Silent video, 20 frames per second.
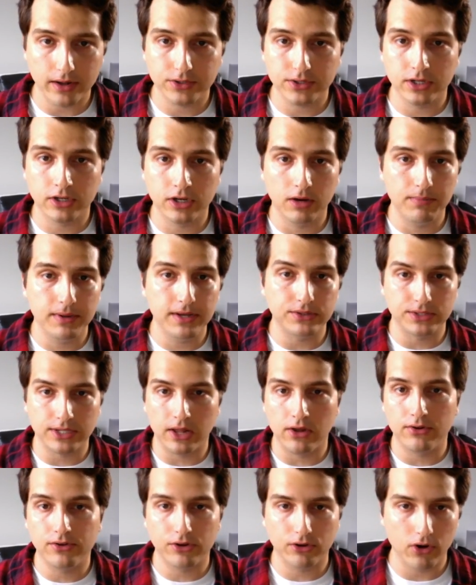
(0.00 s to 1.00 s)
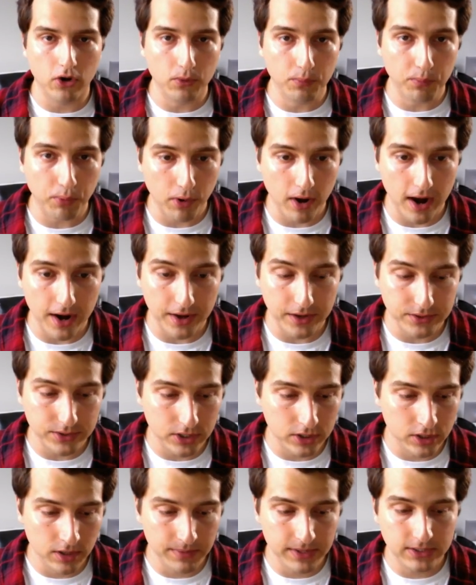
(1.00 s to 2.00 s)
It could be selling your own products. It
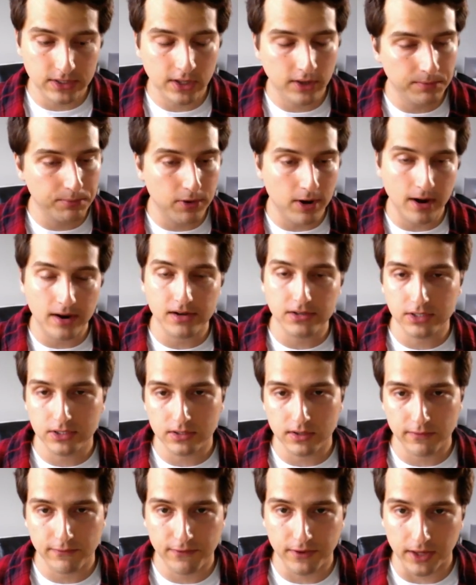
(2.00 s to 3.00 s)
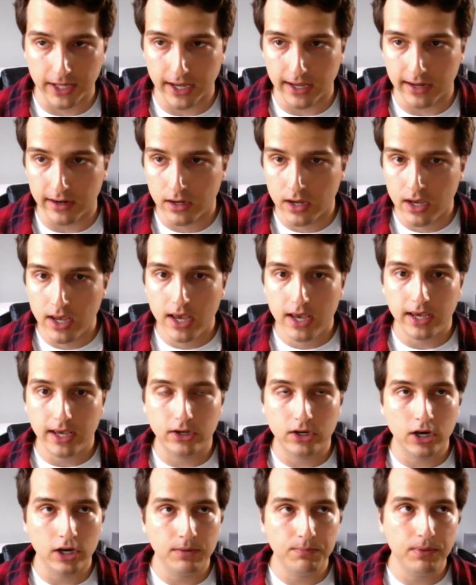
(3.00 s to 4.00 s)
could be selling products as an affiliate. It
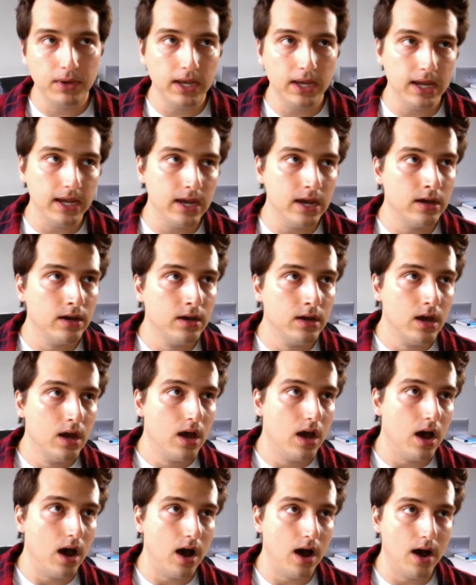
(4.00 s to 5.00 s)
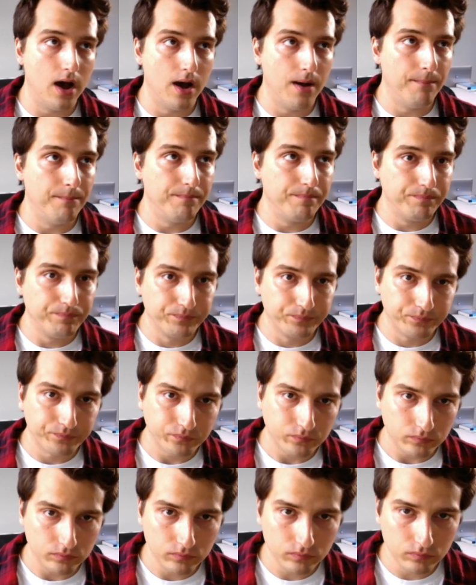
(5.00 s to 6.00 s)
could be um,
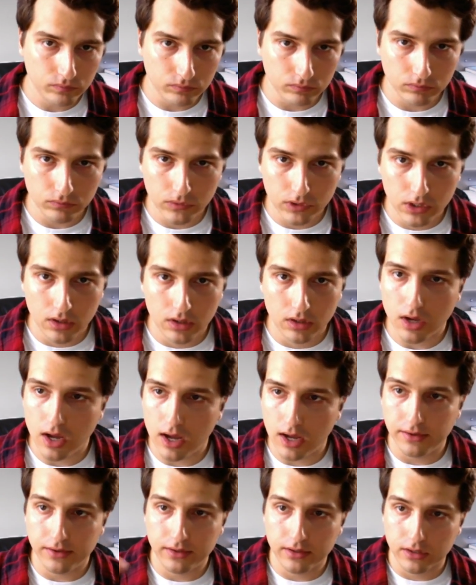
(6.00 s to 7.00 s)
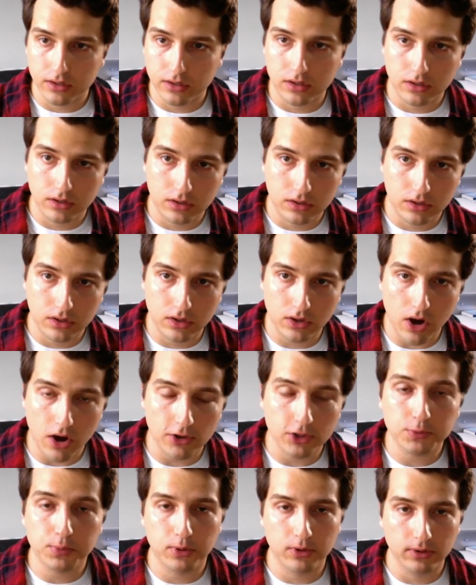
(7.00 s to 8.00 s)
uh,
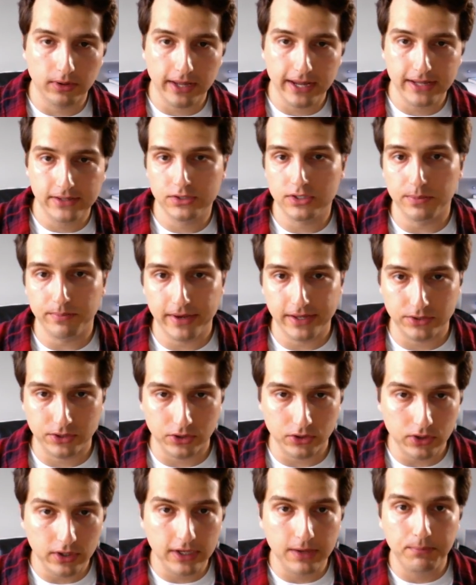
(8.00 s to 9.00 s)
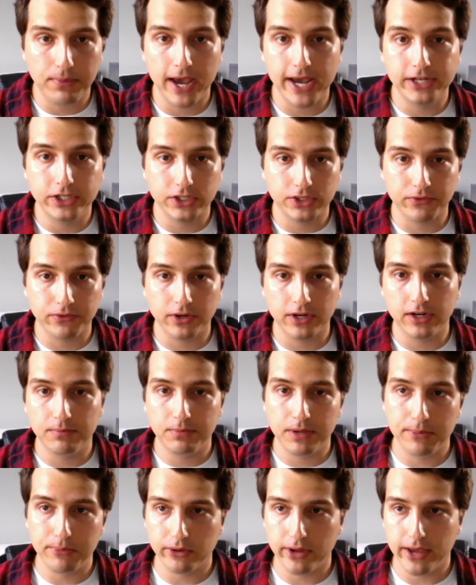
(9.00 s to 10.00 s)
cost per lead submit. So you can get paid just for getting
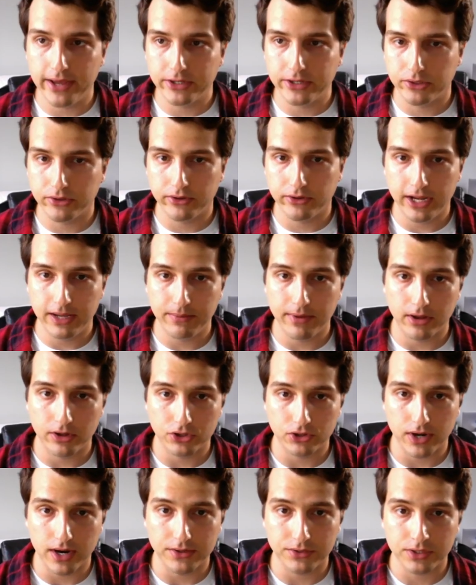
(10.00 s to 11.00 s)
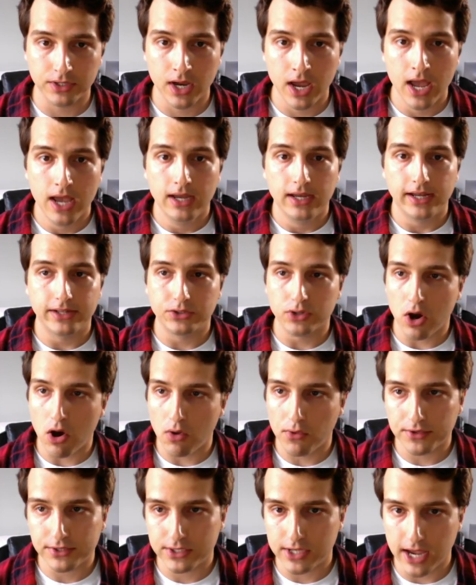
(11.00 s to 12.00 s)
people to enter their email address. It's all
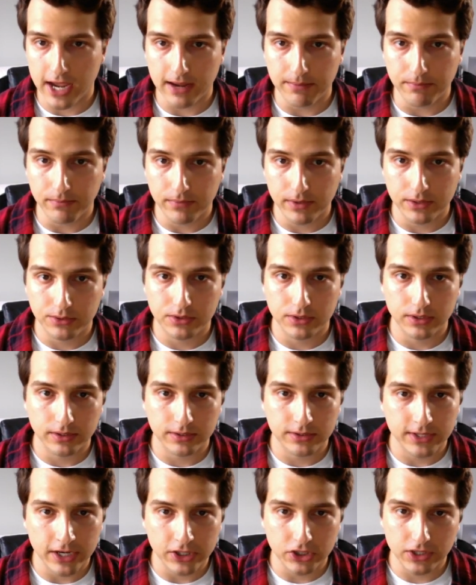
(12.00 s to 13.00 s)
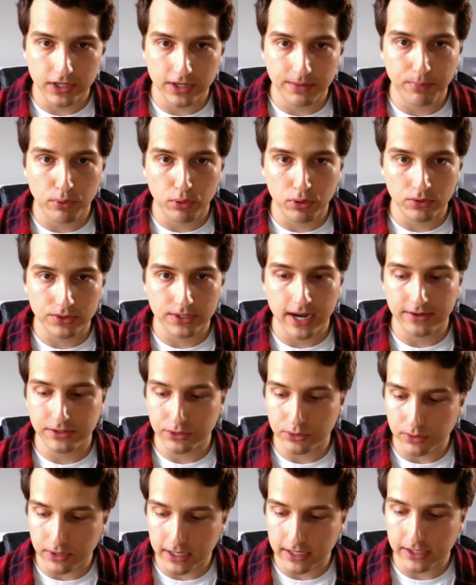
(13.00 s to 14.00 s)
the same. It's essentially it boils down to
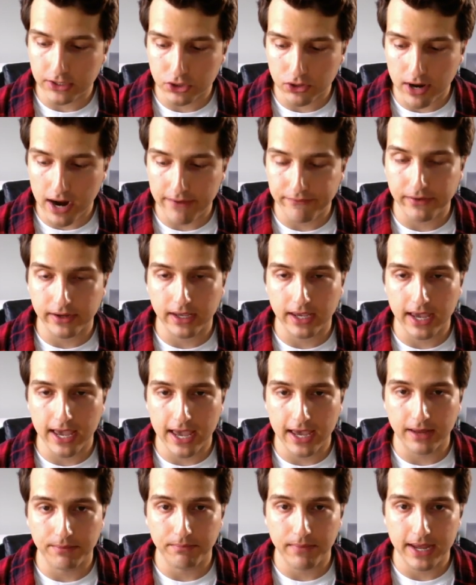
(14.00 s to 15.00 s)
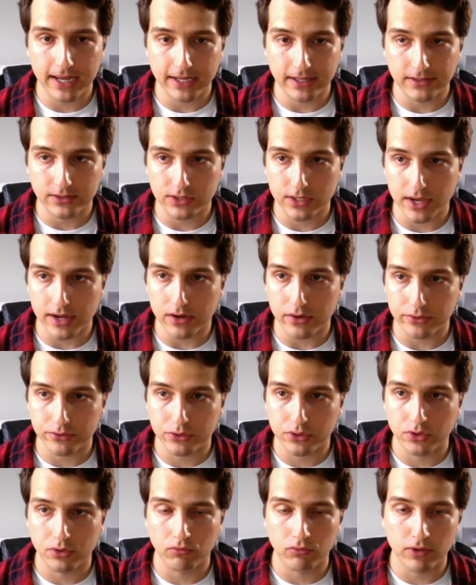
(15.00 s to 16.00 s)
getting traffic and making sales.
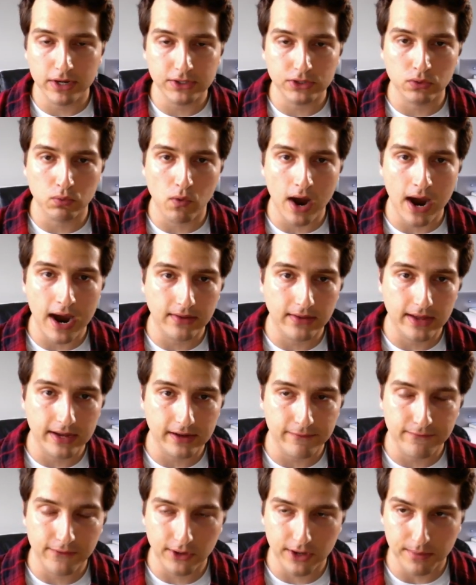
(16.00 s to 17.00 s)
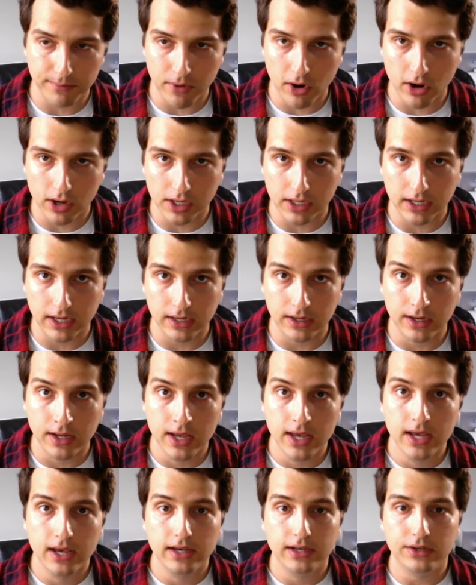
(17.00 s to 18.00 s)
So the reason why I like affiliate marketing
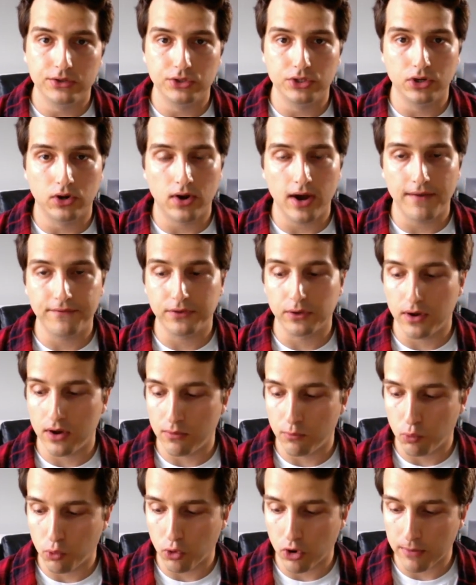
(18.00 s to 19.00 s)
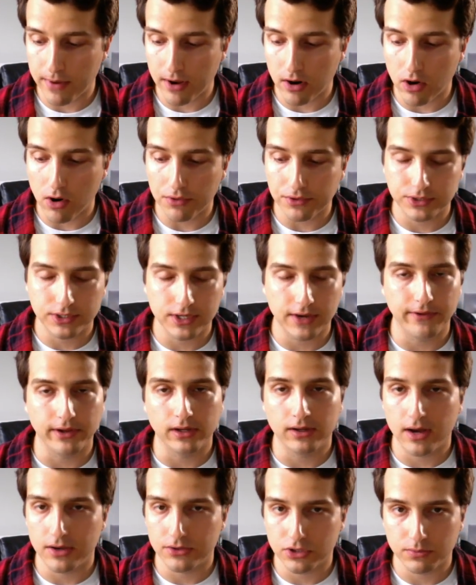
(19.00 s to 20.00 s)
is you don't have to worry about all the stuff like
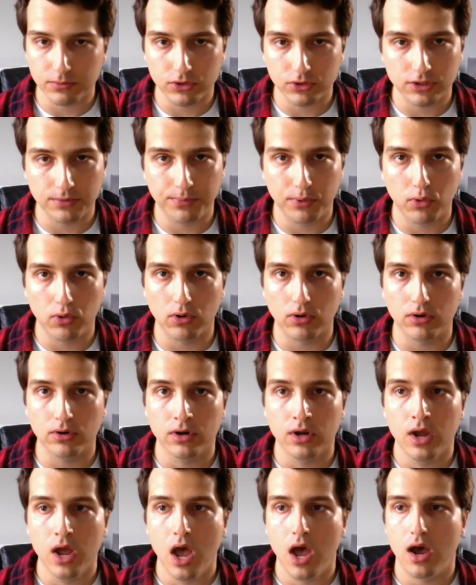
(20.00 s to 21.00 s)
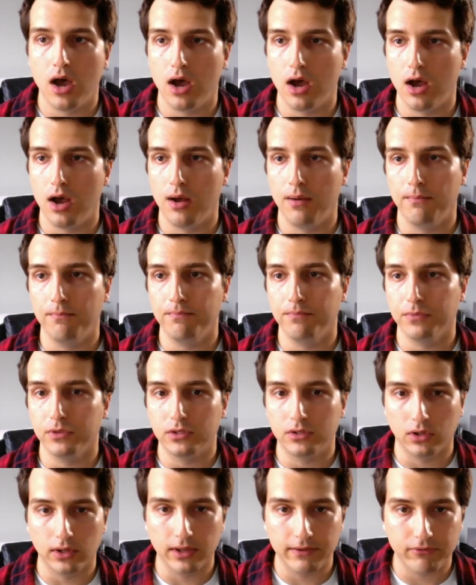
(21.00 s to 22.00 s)
customer support, um,
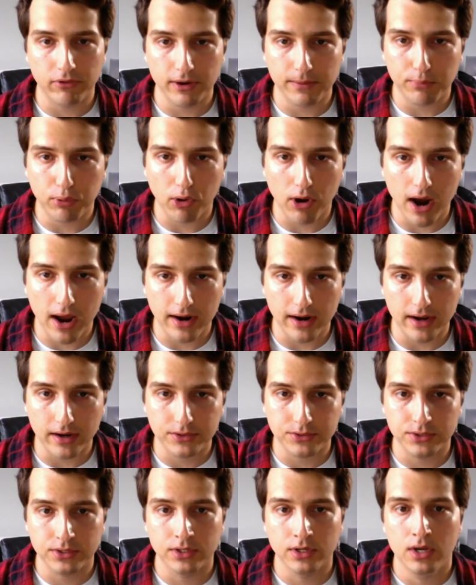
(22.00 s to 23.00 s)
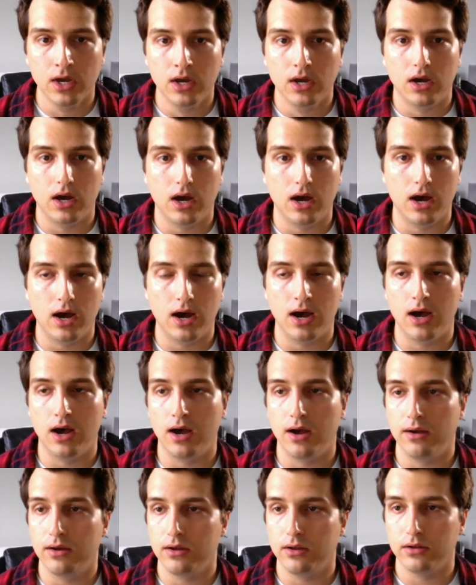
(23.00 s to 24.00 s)
delivering products.
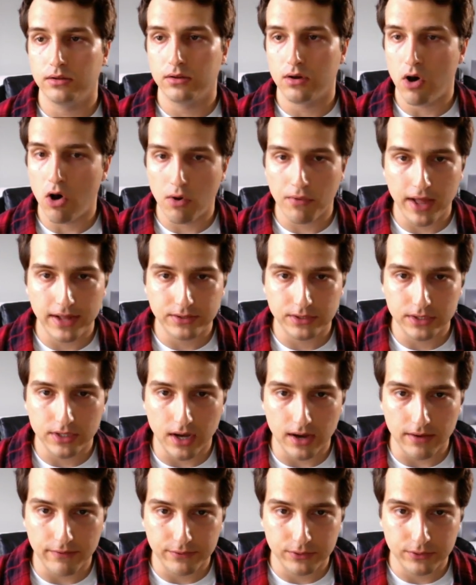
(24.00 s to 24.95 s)
Uh, all that stuff.